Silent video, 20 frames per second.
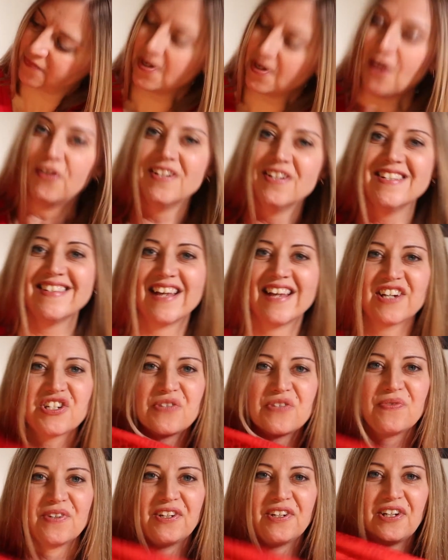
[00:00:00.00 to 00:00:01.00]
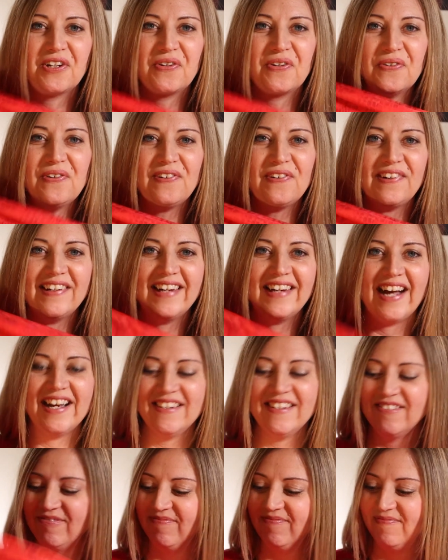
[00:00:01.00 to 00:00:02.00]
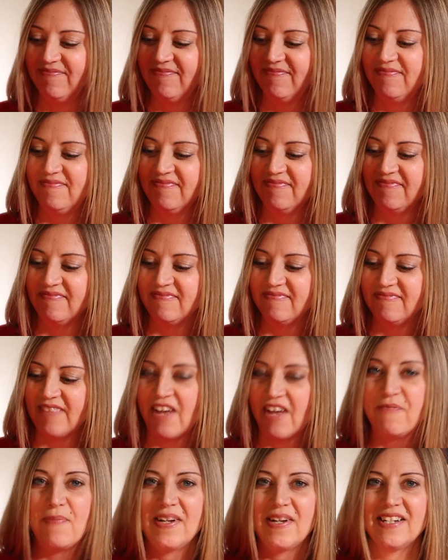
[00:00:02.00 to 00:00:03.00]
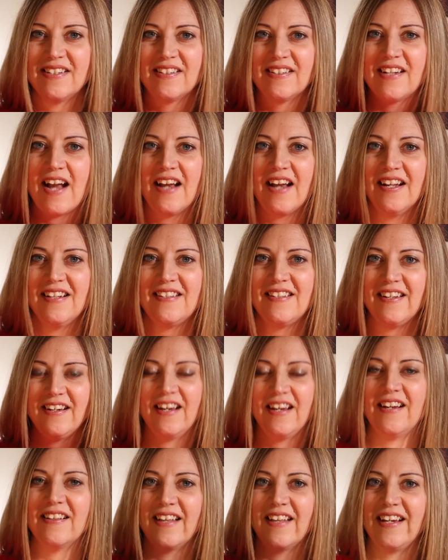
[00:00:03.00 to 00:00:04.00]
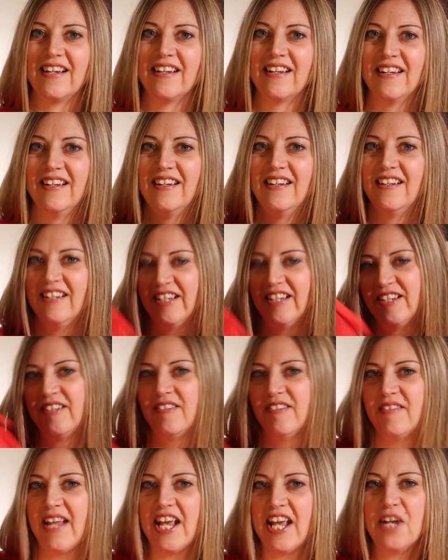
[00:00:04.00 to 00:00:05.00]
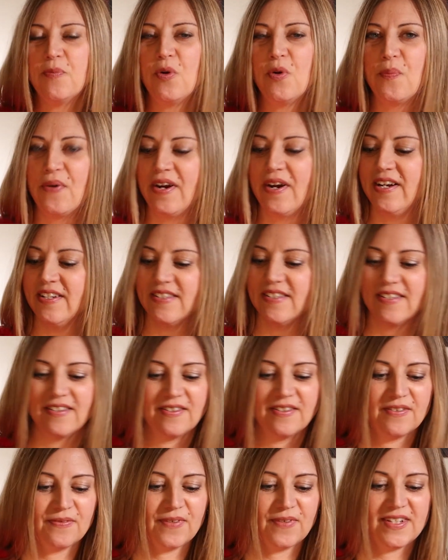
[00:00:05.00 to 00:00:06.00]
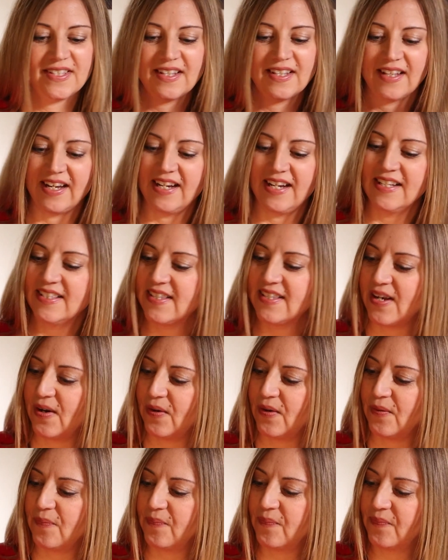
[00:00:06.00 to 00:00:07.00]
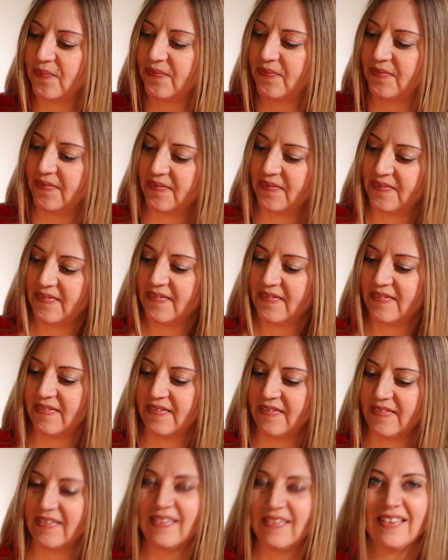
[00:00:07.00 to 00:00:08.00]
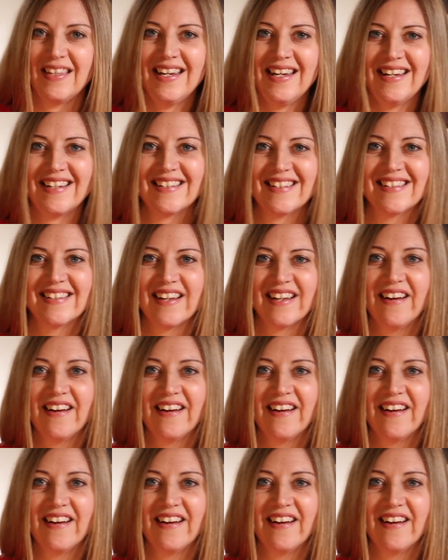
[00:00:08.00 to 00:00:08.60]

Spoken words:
No, this is actually really cool. I've been kind of digging like animal prints recently, so neat.